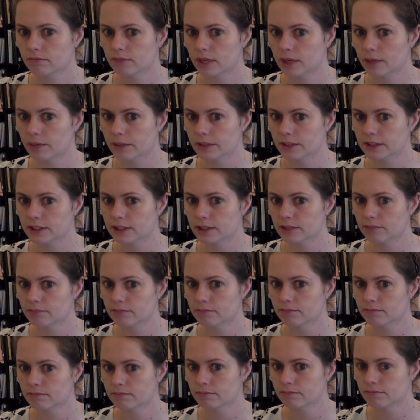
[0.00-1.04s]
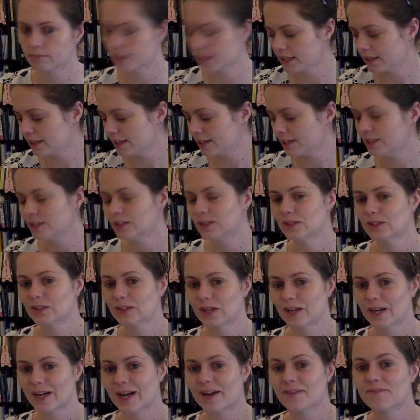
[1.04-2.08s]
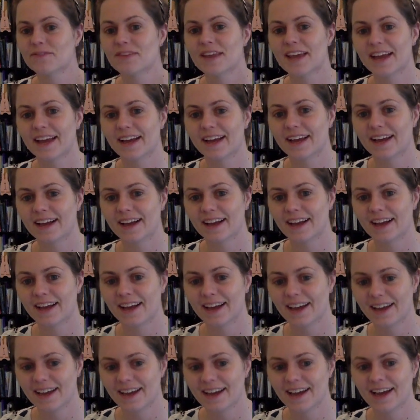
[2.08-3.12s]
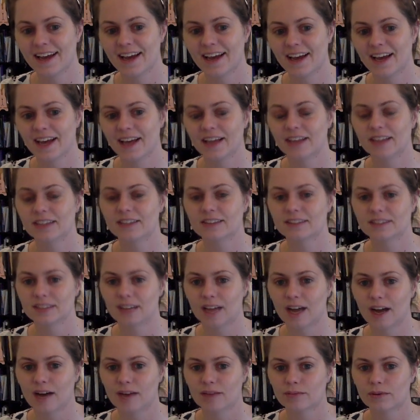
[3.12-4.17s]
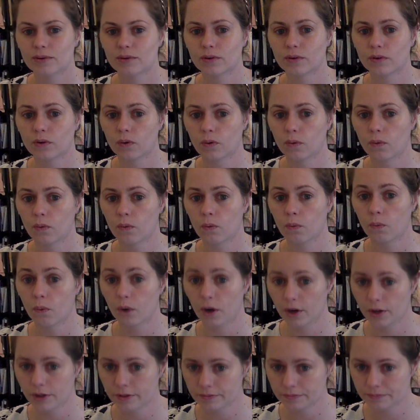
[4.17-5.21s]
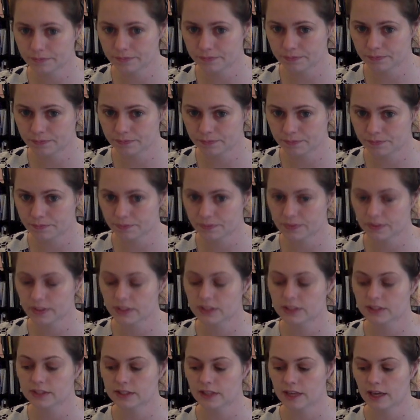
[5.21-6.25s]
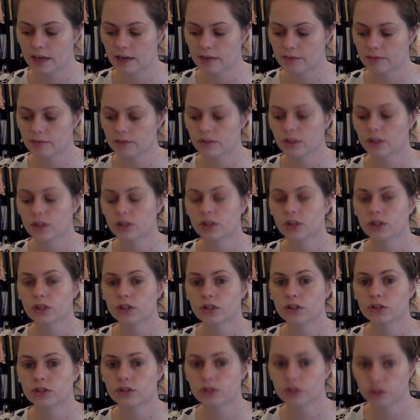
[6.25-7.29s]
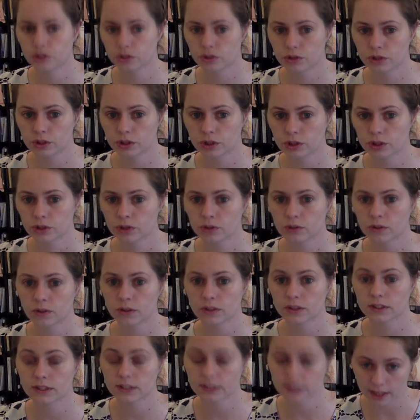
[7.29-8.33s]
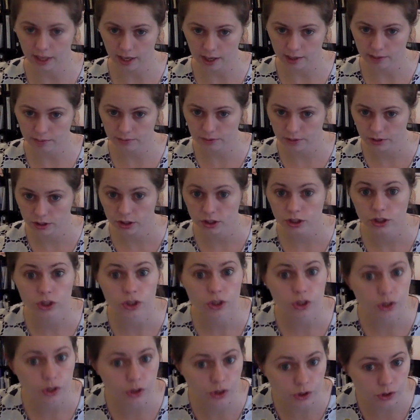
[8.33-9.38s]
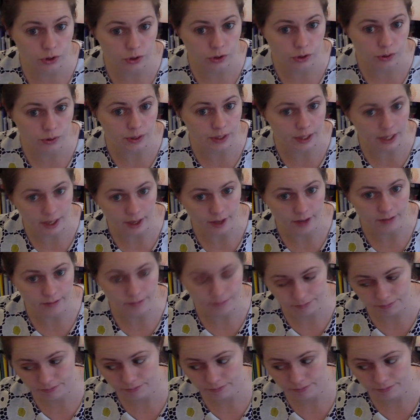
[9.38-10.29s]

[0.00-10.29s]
I messed up. So start again. A, stop. 1, stop. 2, 2, stop. 2, 2 again.